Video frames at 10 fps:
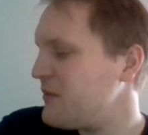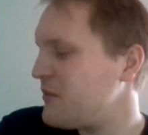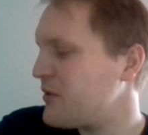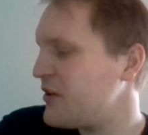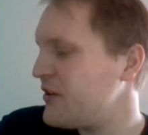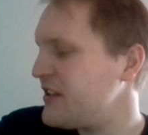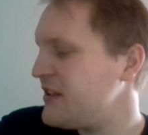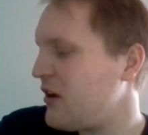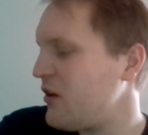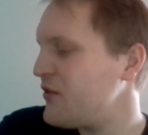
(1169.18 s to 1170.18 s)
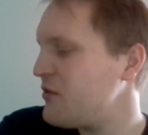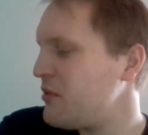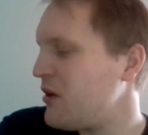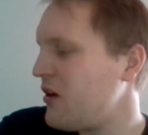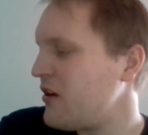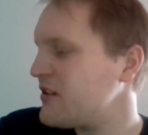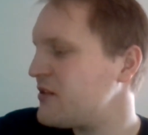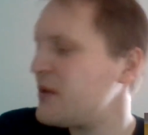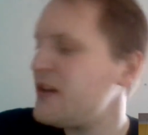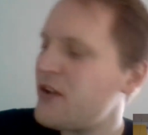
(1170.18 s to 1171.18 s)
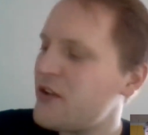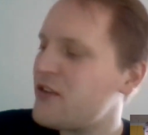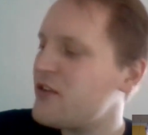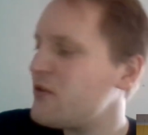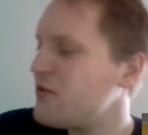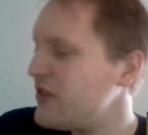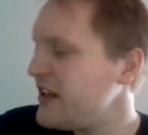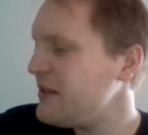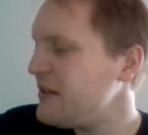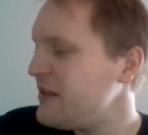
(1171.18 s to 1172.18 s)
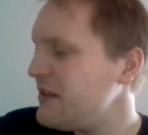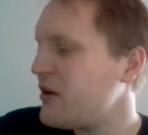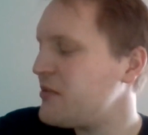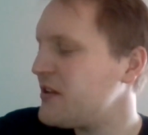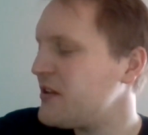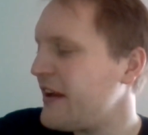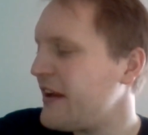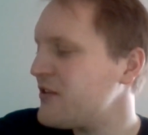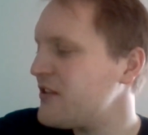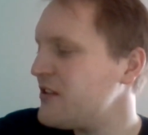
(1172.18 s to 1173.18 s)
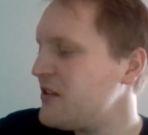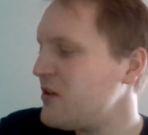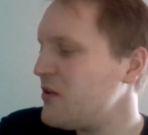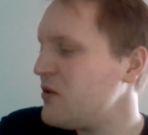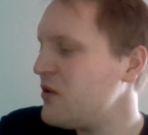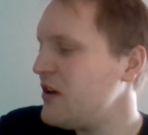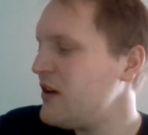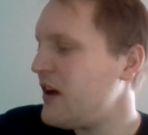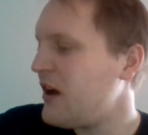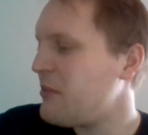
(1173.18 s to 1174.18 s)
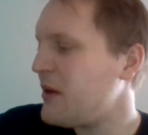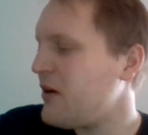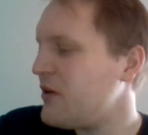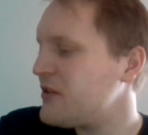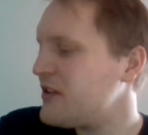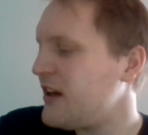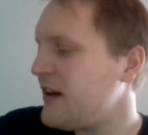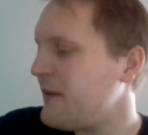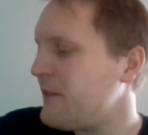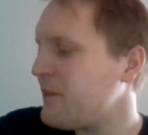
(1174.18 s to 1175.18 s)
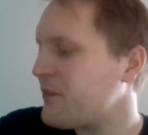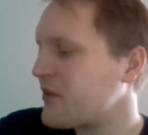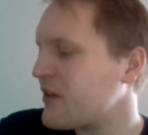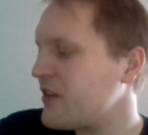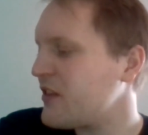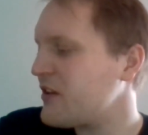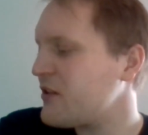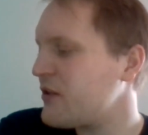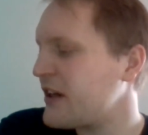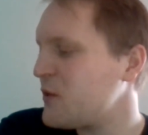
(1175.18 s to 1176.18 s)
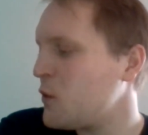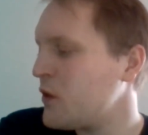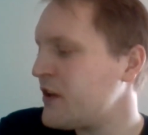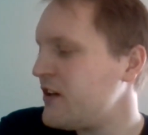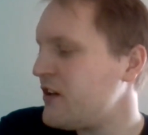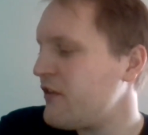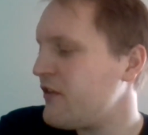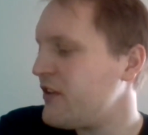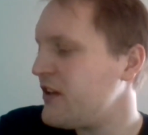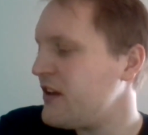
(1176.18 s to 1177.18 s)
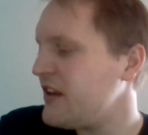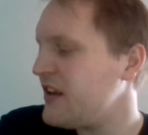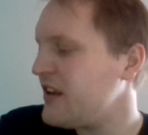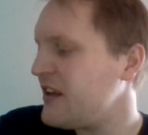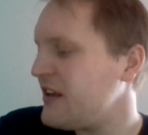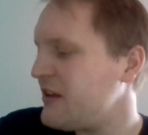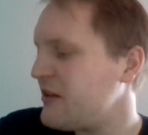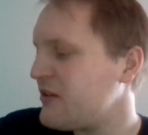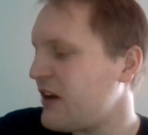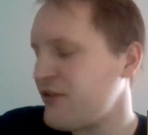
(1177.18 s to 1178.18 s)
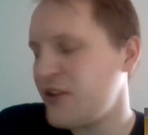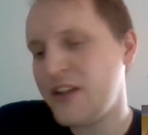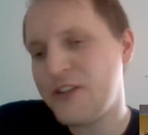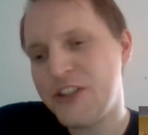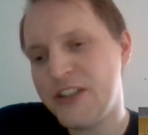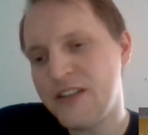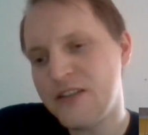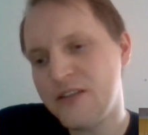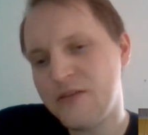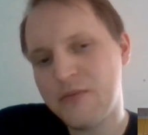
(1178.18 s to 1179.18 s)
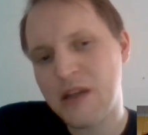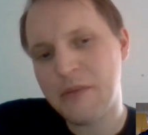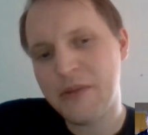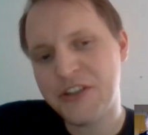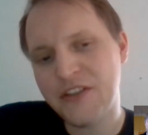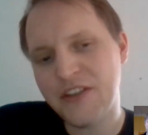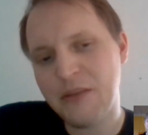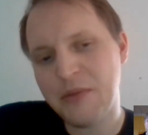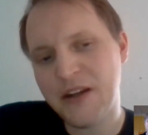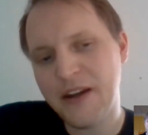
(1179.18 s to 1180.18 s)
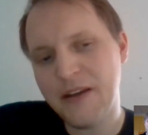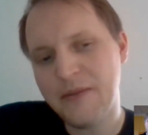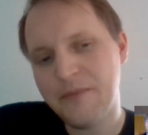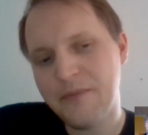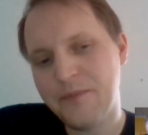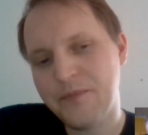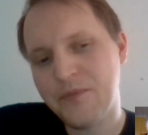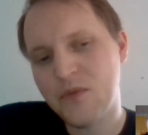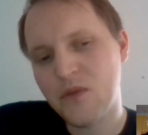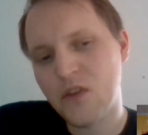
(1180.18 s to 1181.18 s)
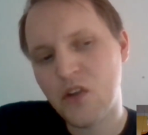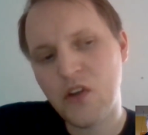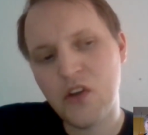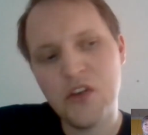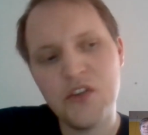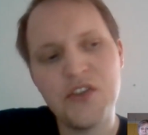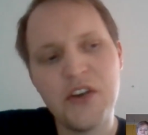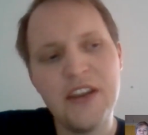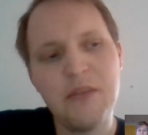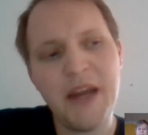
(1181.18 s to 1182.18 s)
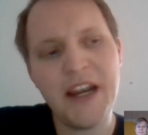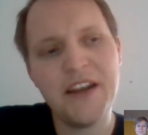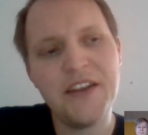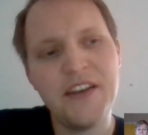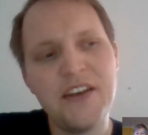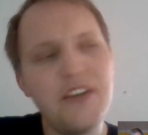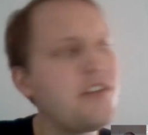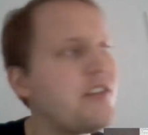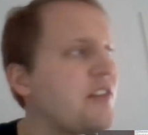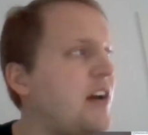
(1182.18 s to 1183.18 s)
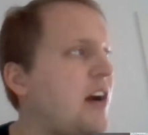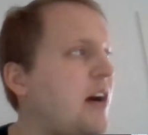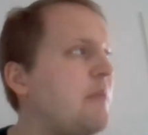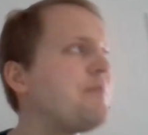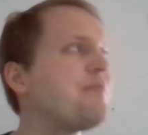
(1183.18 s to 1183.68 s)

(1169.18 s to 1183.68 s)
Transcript: currently also blocked. Well, not so really blocked, but I don't know about the correct order of the GraphQL Shield permissions API. So in the backend, there's a